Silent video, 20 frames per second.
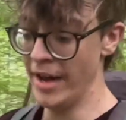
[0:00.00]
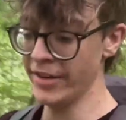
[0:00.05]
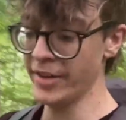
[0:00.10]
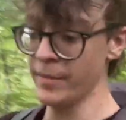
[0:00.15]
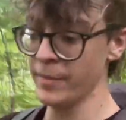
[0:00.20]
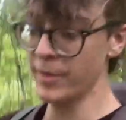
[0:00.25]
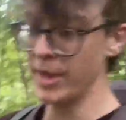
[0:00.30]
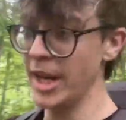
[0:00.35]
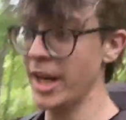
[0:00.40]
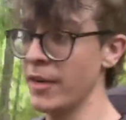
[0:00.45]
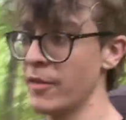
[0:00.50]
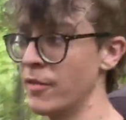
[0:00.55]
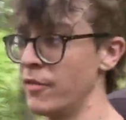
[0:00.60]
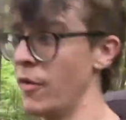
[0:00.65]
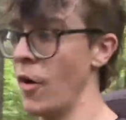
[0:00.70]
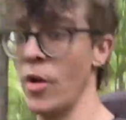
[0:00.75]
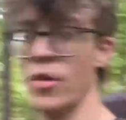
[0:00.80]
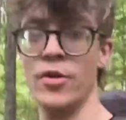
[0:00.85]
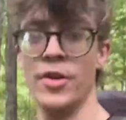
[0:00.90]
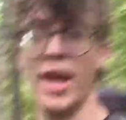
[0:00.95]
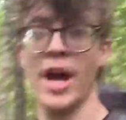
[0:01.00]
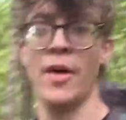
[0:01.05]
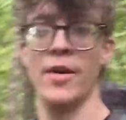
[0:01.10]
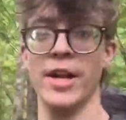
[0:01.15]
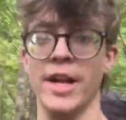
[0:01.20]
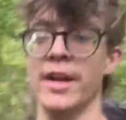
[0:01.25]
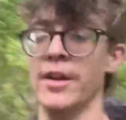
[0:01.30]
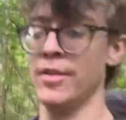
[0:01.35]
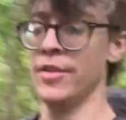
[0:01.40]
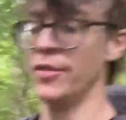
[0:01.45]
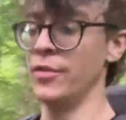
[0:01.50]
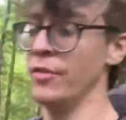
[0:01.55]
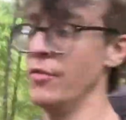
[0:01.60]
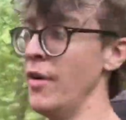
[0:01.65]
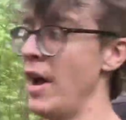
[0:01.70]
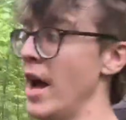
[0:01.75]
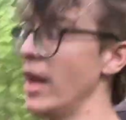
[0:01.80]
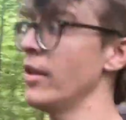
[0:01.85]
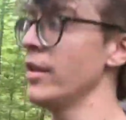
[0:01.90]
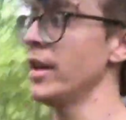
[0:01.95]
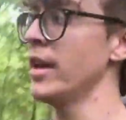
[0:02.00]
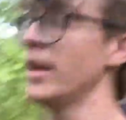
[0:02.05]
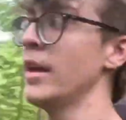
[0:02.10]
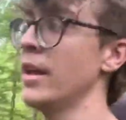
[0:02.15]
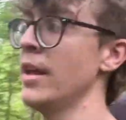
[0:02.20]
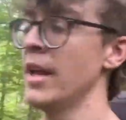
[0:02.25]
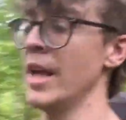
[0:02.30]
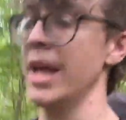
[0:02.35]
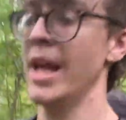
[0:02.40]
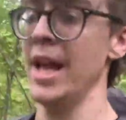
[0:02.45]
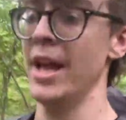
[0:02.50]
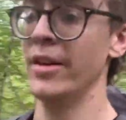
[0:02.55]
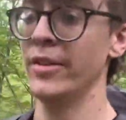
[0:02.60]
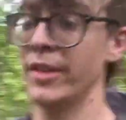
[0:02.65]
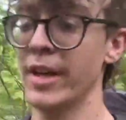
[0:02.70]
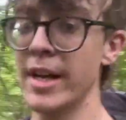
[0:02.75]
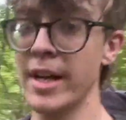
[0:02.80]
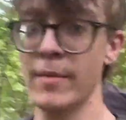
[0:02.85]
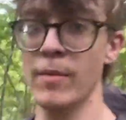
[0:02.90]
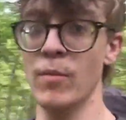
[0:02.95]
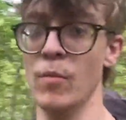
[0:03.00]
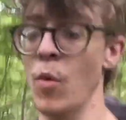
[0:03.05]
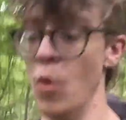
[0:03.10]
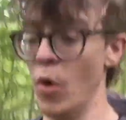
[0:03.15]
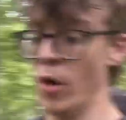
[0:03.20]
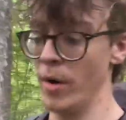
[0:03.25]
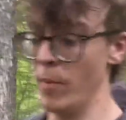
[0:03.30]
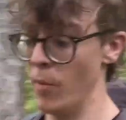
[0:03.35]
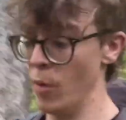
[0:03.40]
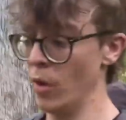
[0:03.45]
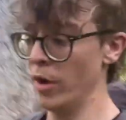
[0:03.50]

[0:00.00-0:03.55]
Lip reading: I'm getting farther down into this valley, it's getting more and more